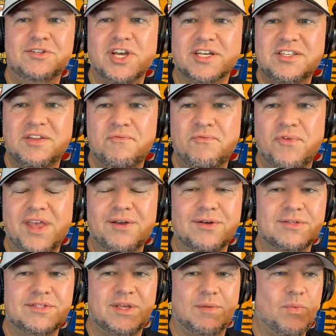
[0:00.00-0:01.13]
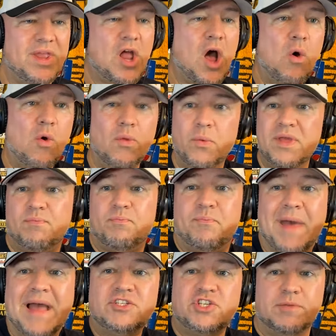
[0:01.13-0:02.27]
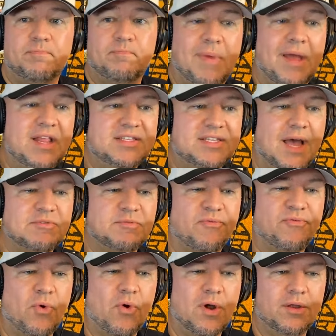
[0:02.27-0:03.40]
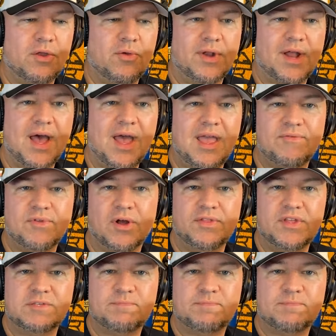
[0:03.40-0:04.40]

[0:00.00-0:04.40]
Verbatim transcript: Justin Fields, and we know we've mentioned many times before, you and I, even on these